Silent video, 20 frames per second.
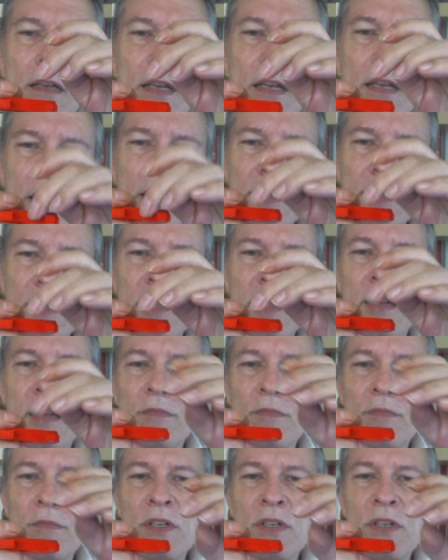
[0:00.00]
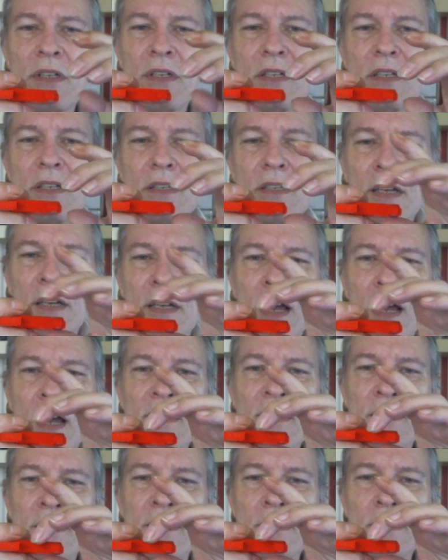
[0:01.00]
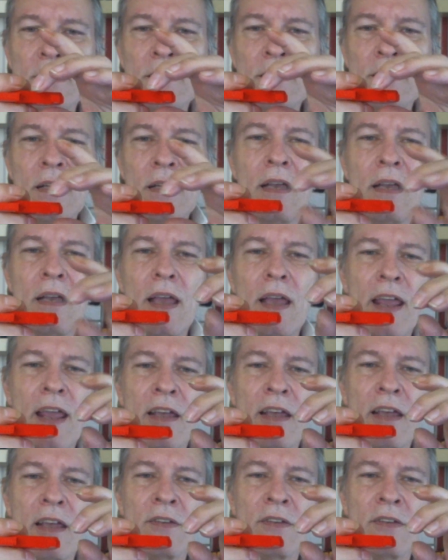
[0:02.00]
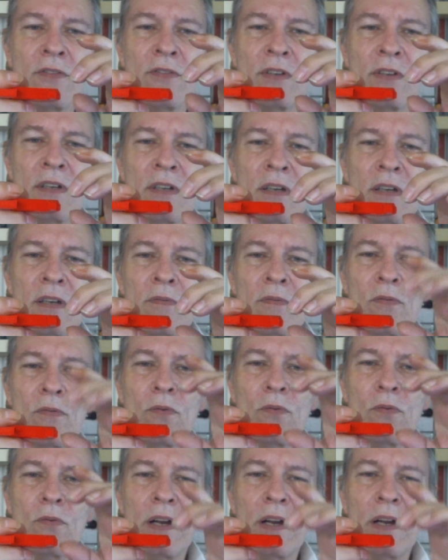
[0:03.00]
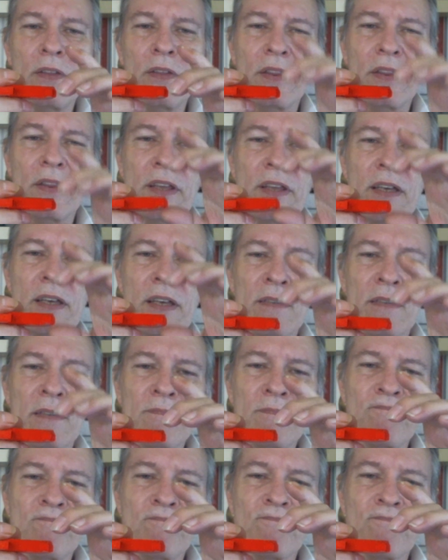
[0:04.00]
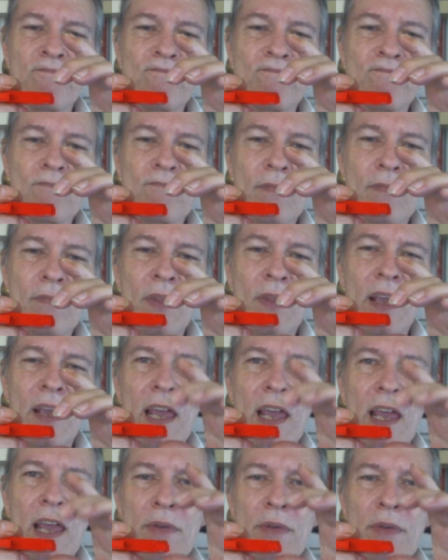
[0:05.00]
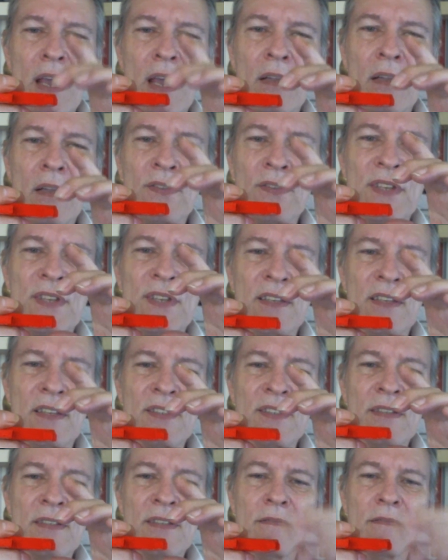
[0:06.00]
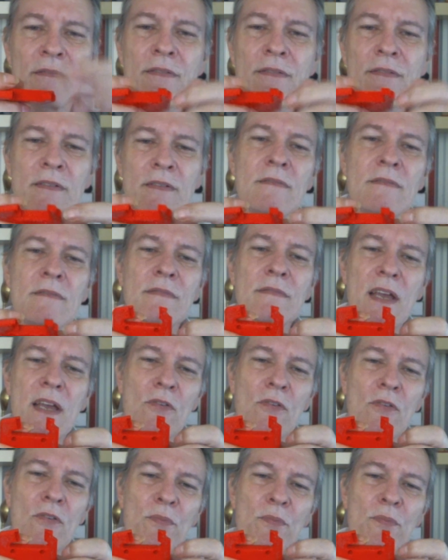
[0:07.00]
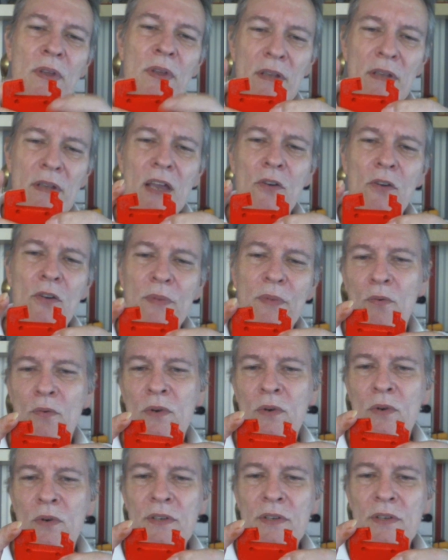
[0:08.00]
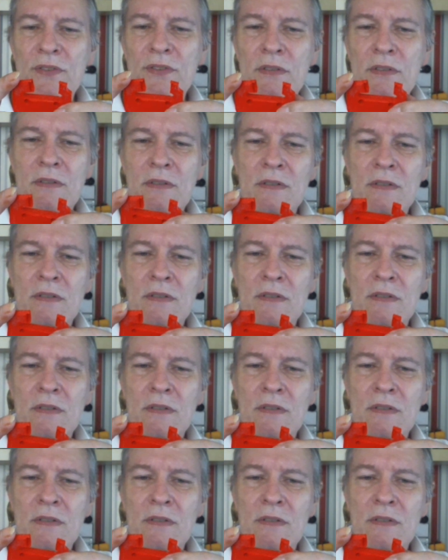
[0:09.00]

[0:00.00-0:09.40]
heating element, the nozzle, and where the ABL sits. I hope that works.